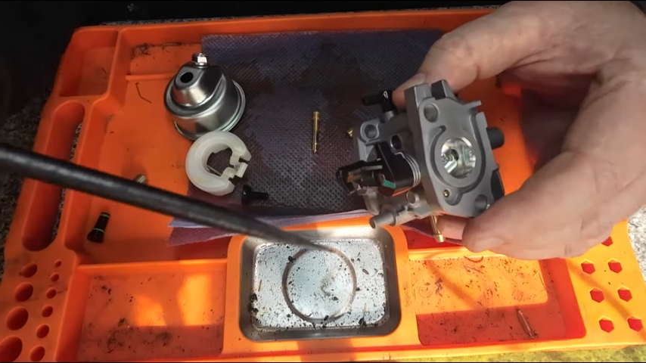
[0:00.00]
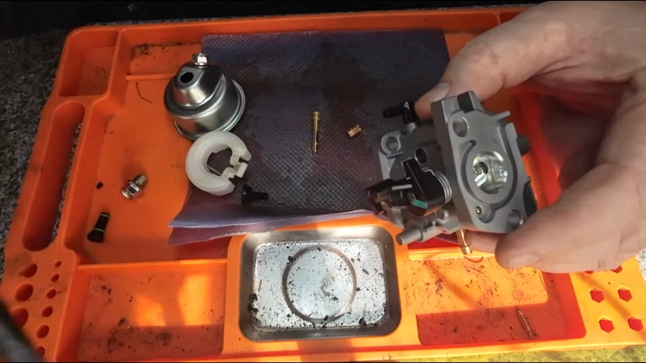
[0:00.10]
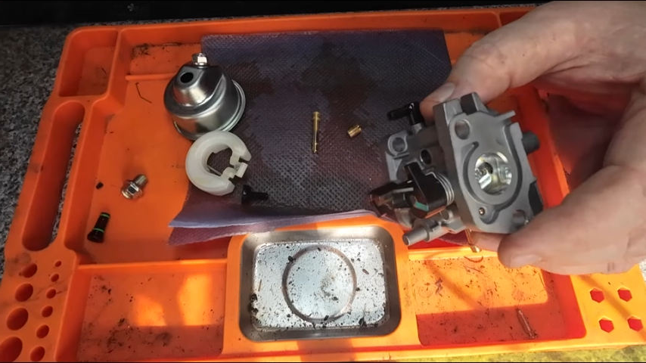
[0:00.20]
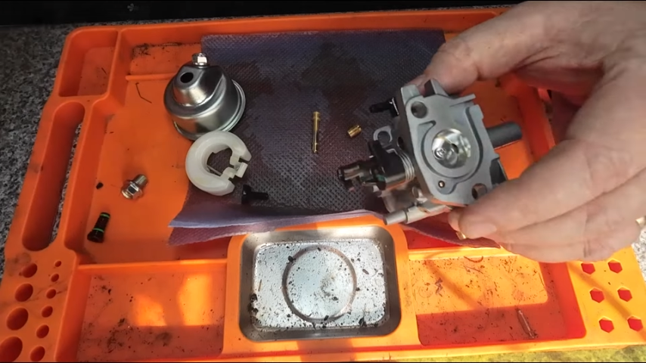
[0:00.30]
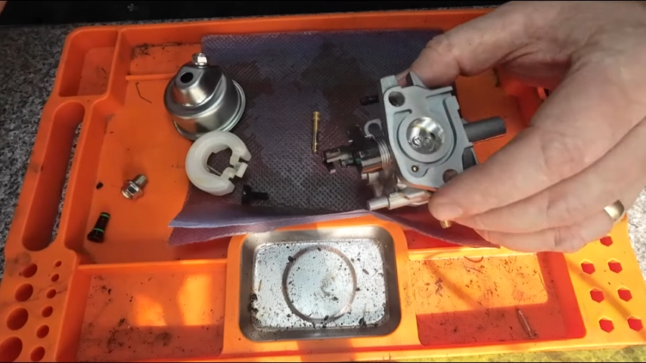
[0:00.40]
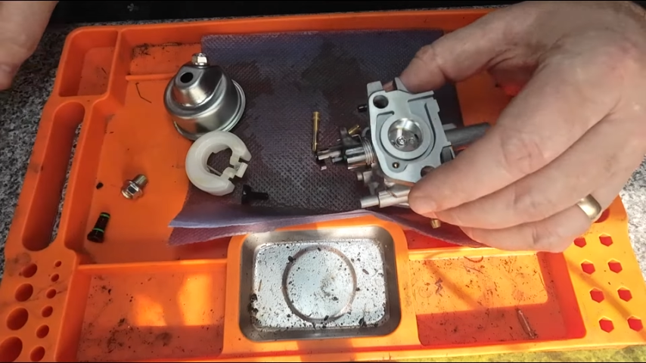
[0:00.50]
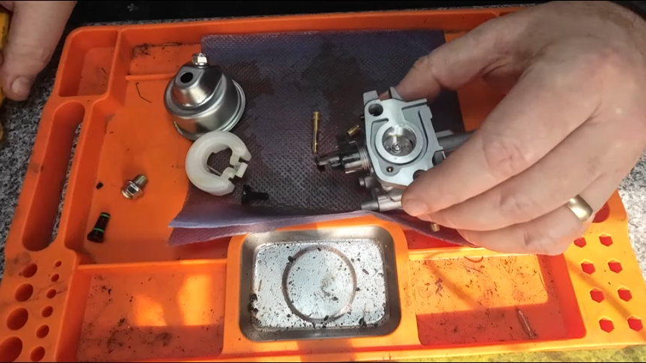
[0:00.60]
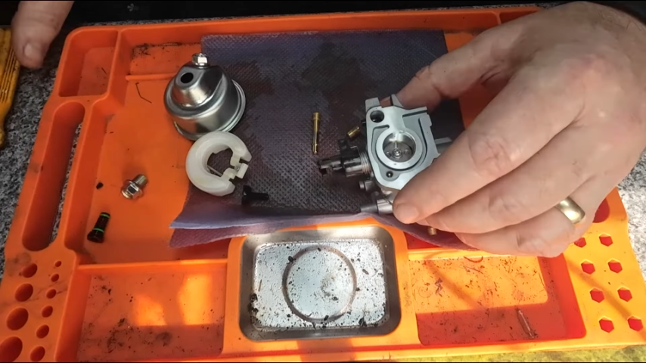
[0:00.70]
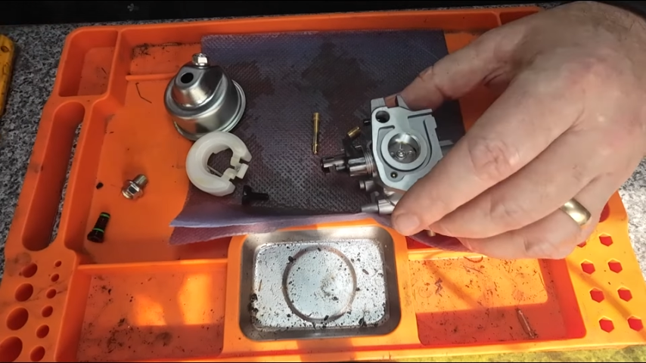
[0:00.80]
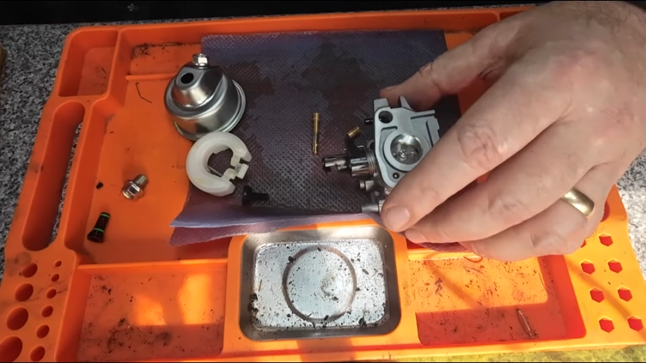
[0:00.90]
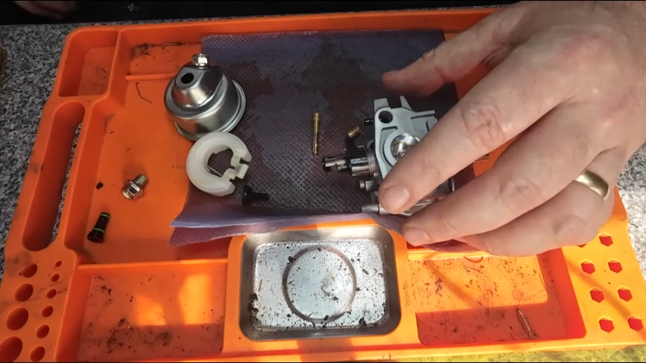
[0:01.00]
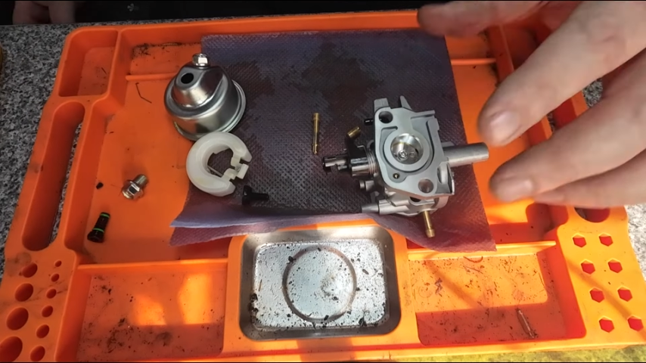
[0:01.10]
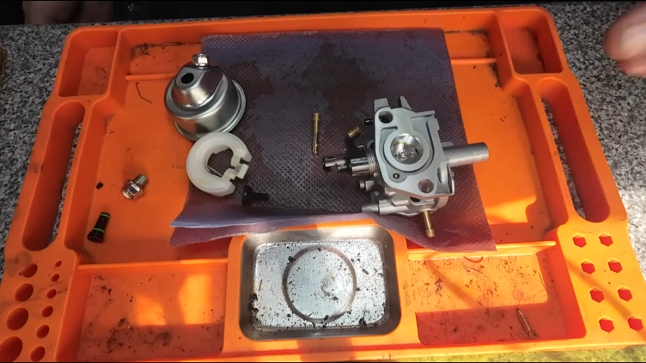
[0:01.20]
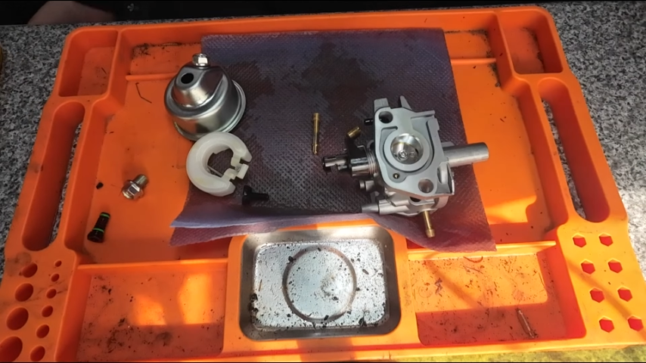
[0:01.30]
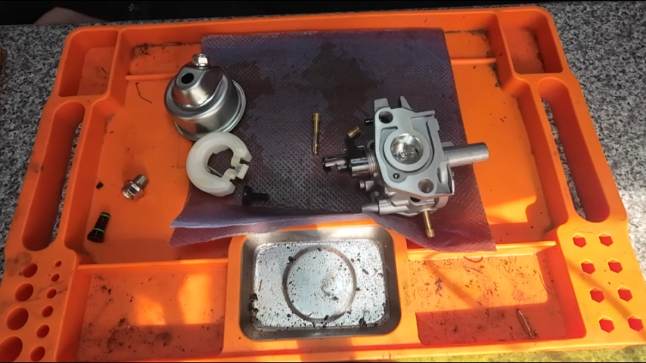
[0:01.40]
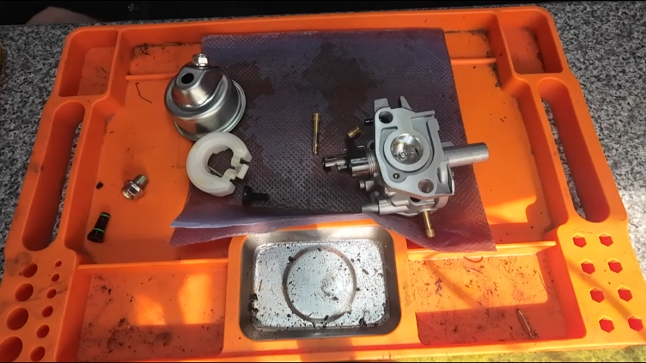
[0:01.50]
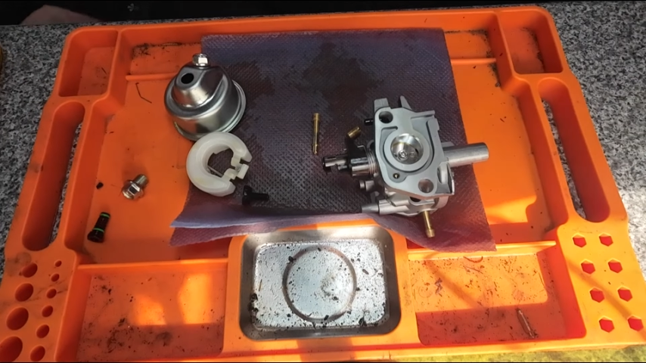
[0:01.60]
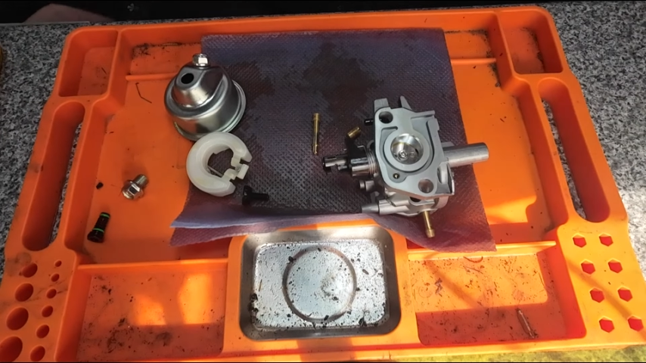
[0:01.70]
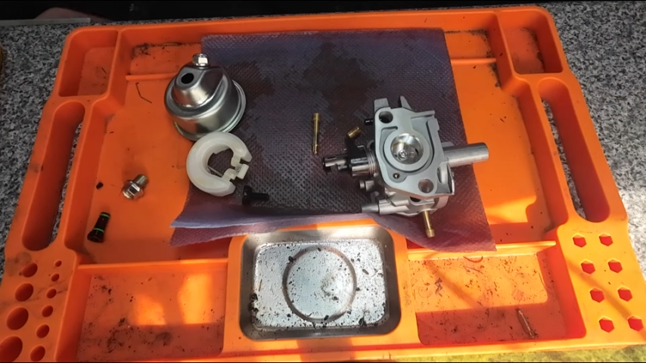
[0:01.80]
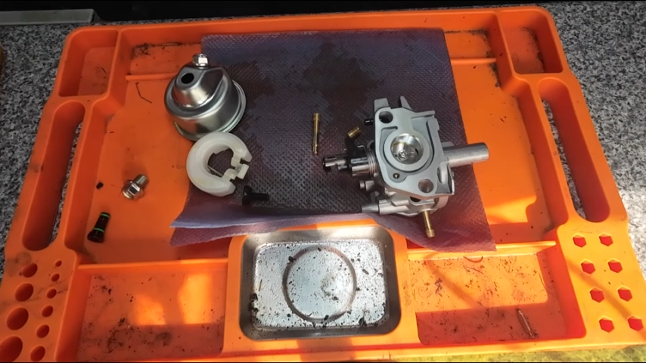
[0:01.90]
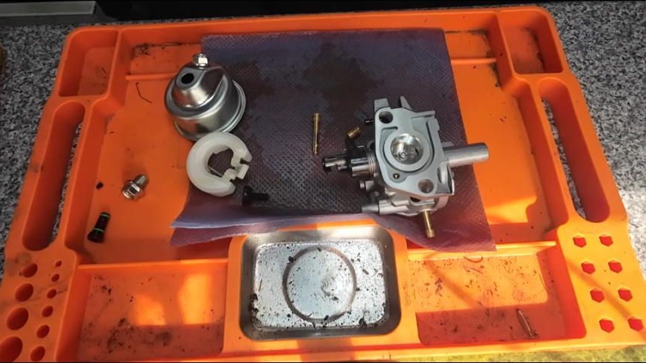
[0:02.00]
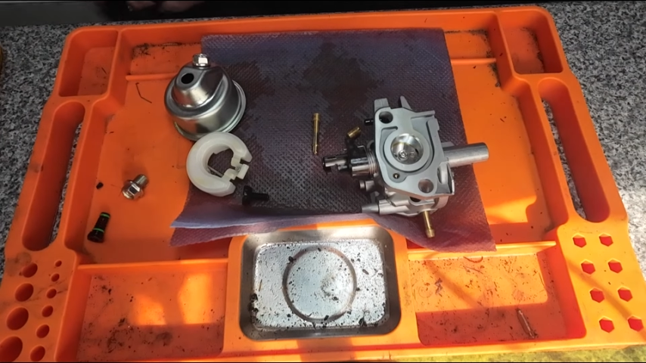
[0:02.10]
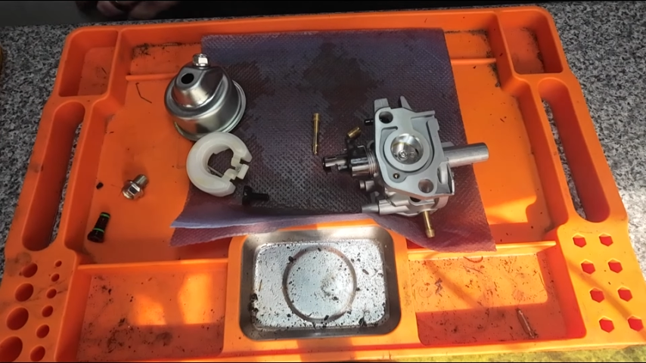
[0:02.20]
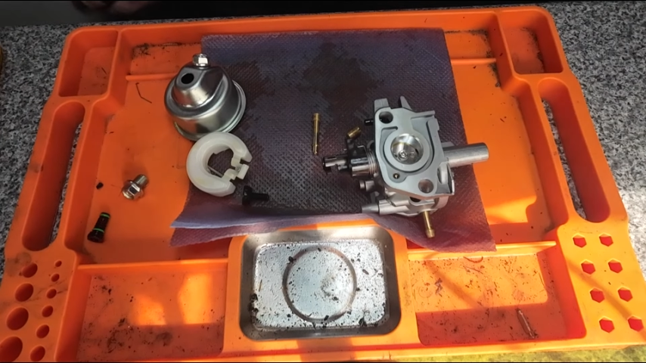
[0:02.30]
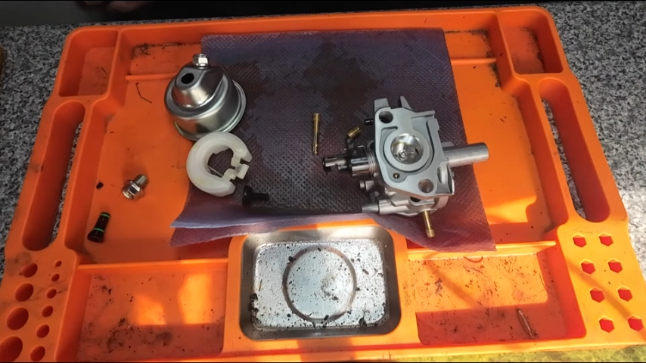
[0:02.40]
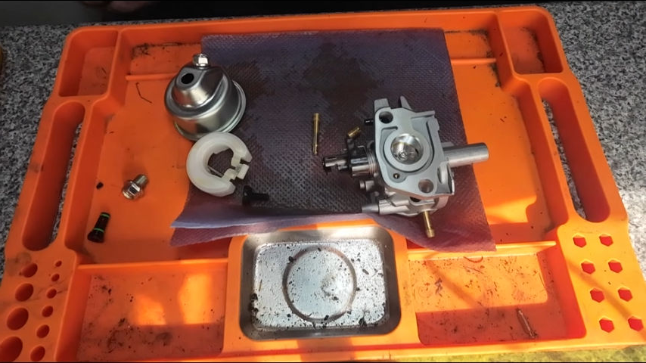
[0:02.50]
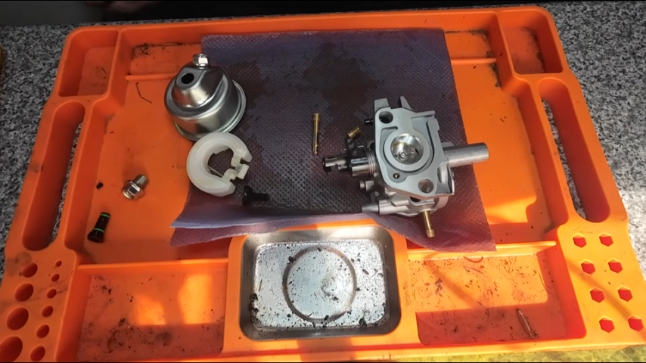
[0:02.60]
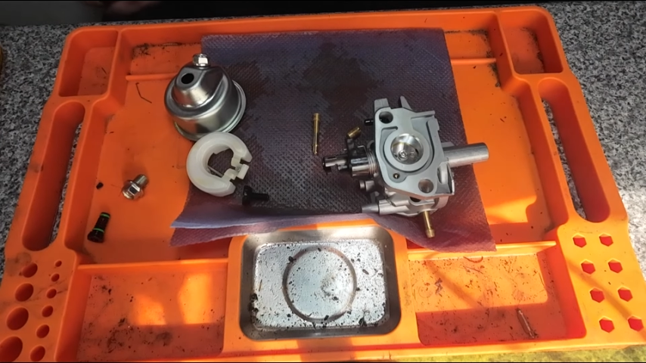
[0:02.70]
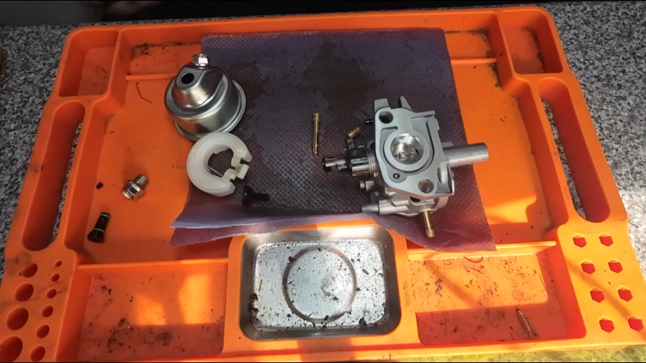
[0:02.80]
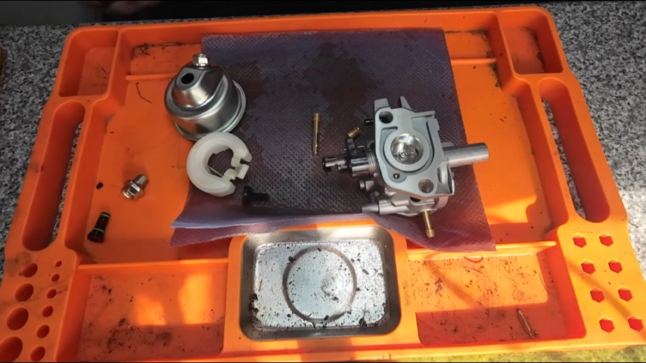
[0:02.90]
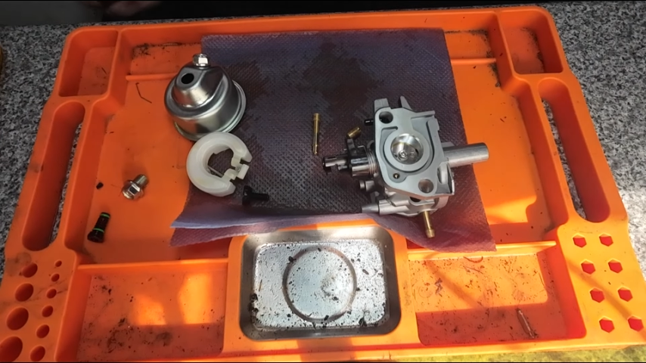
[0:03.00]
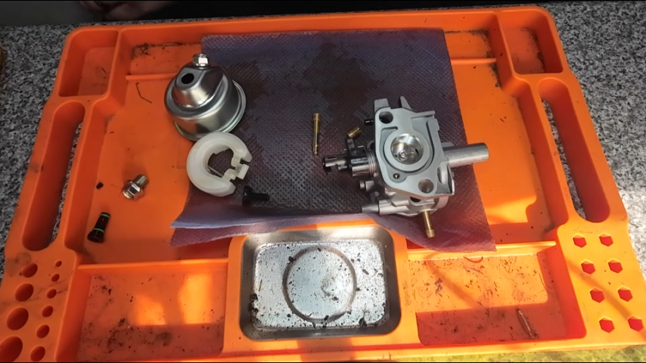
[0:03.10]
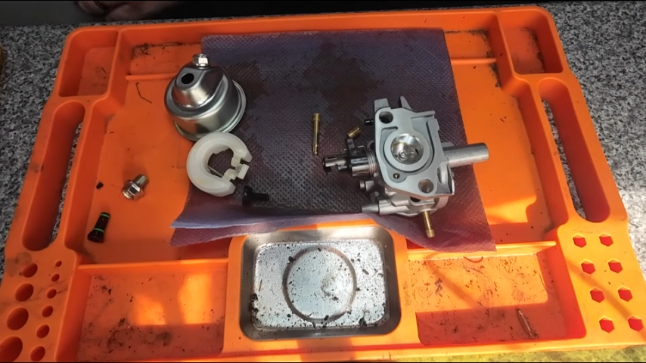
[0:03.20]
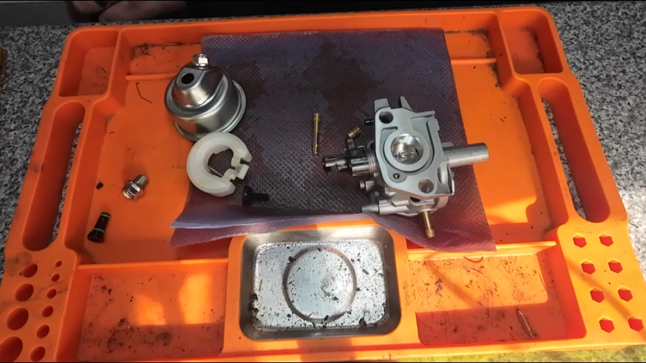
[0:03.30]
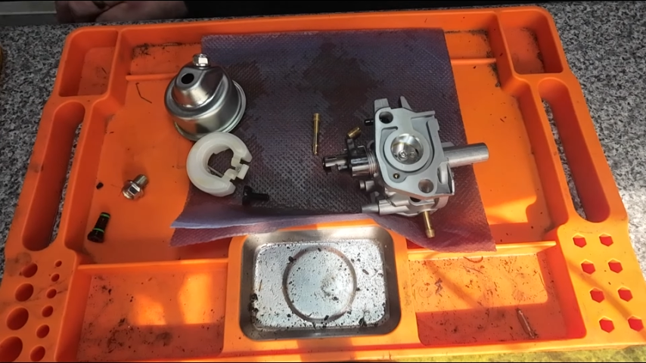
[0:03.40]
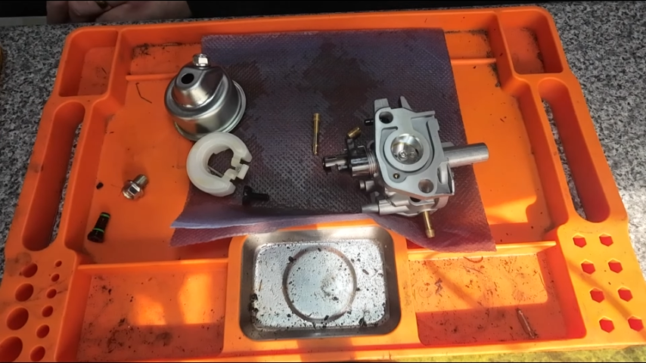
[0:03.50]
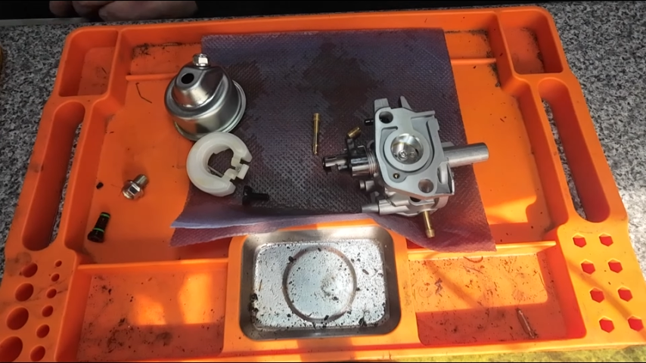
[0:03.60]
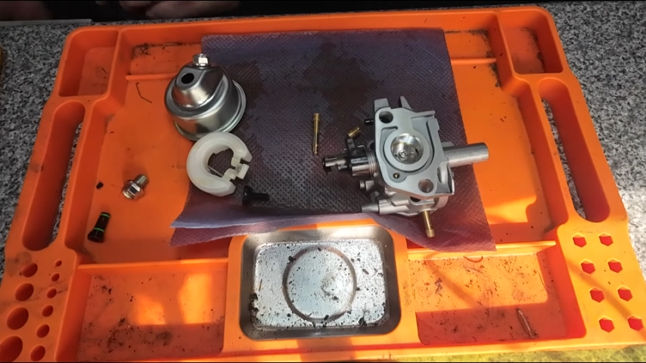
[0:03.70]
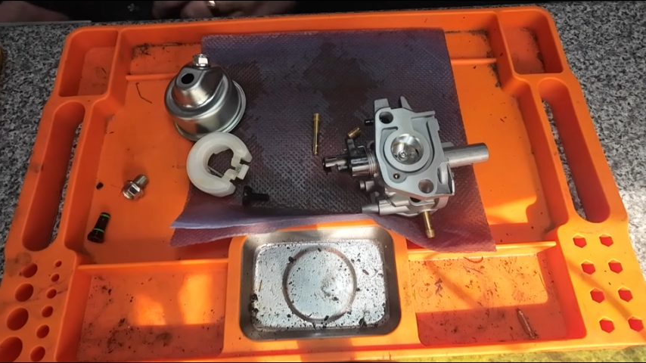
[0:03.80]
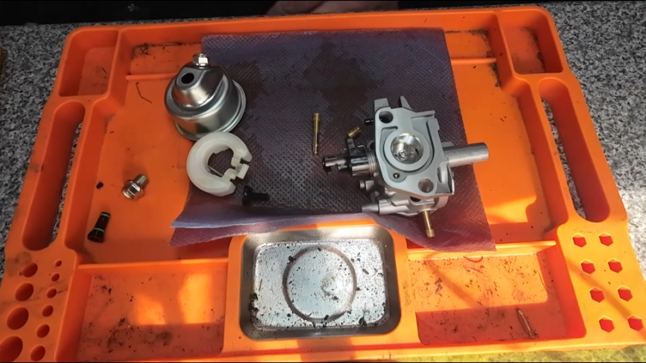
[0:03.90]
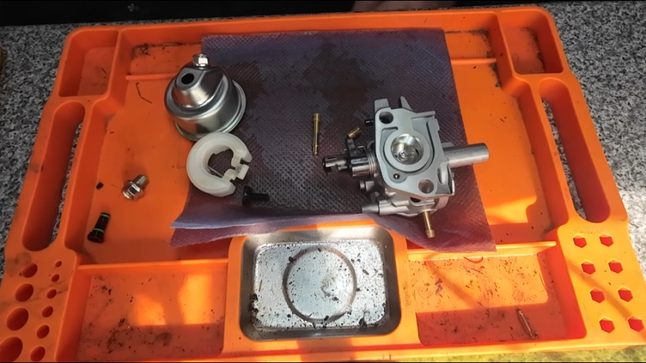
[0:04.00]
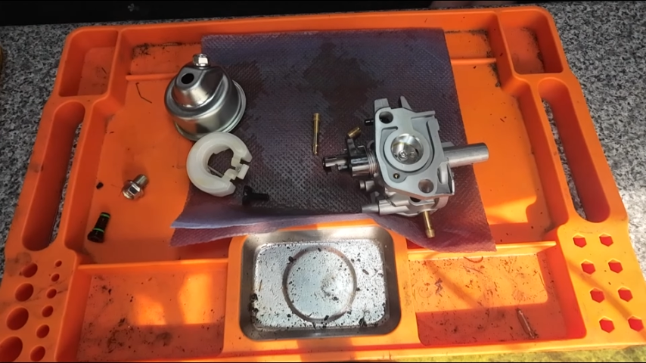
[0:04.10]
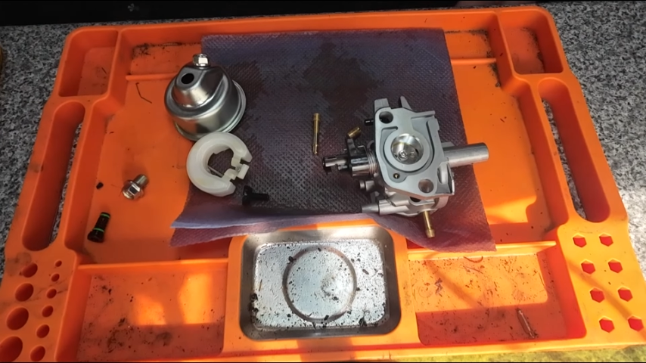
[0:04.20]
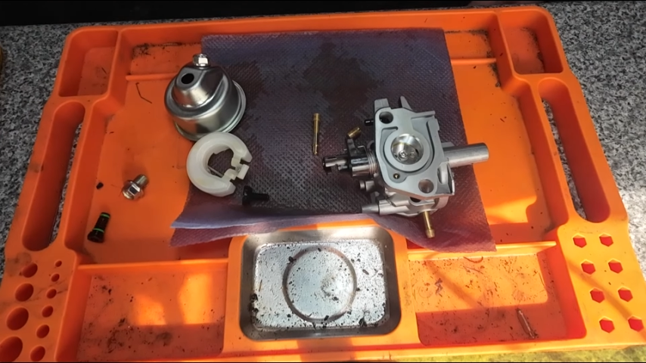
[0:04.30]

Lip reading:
No face is visible, so there are no lips to read.